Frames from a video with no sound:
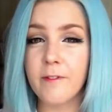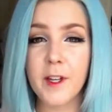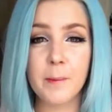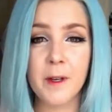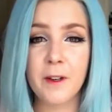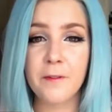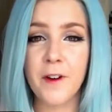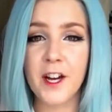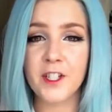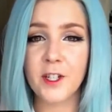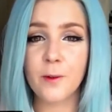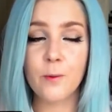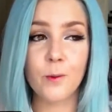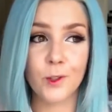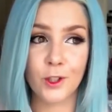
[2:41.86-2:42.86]
VP
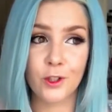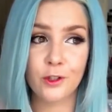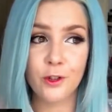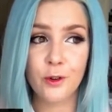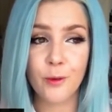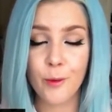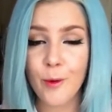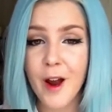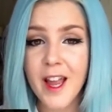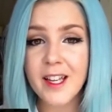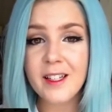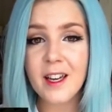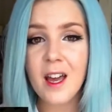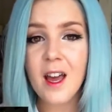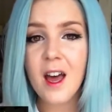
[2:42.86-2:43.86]
Fashion was
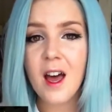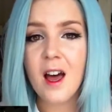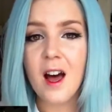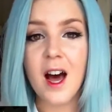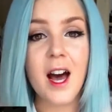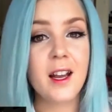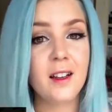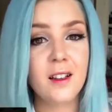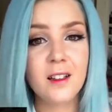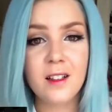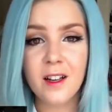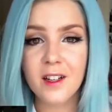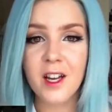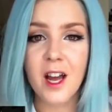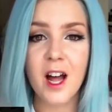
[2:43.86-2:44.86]
great. I had a
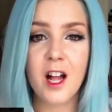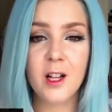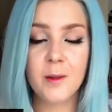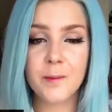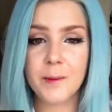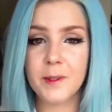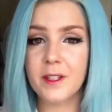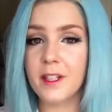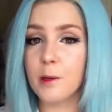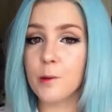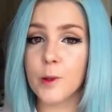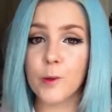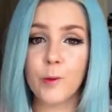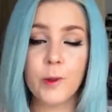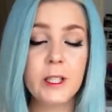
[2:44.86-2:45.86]
lot of help. They
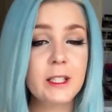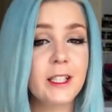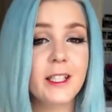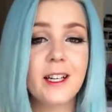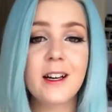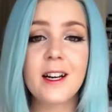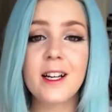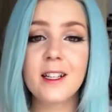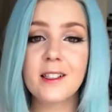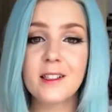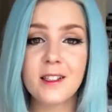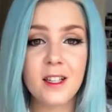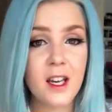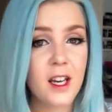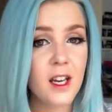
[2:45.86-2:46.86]
were really
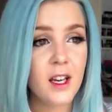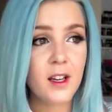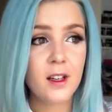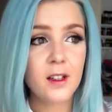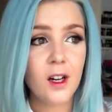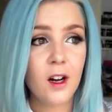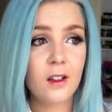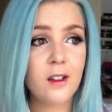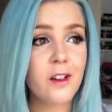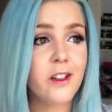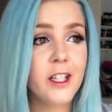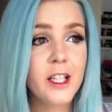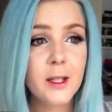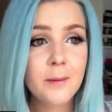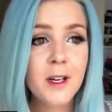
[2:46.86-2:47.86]
nice all our
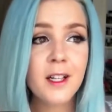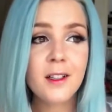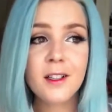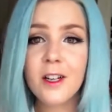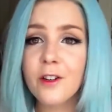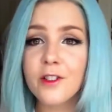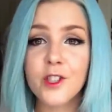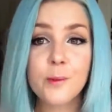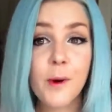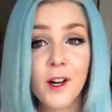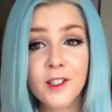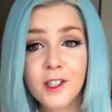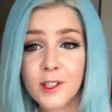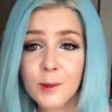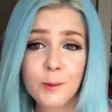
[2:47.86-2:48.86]
email
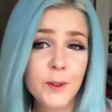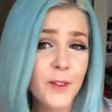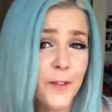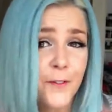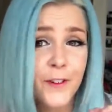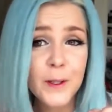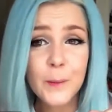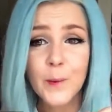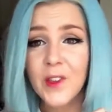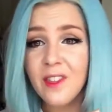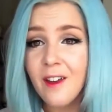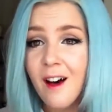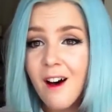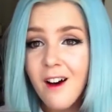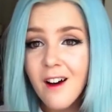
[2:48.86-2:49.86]
correspondence were filled with
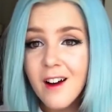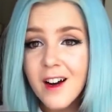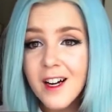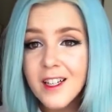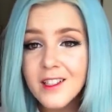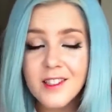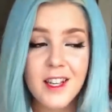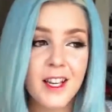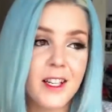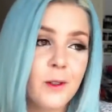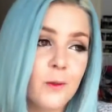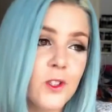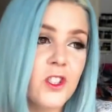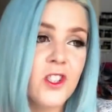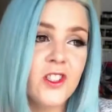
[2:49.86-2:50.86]
hearts and it
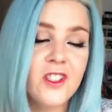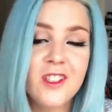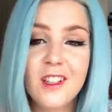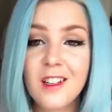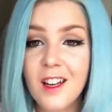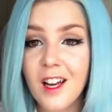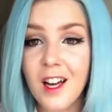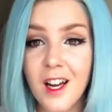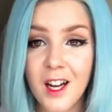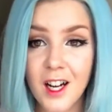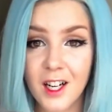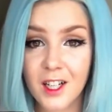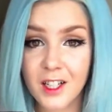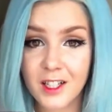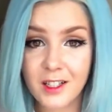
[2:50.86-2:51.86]
was just a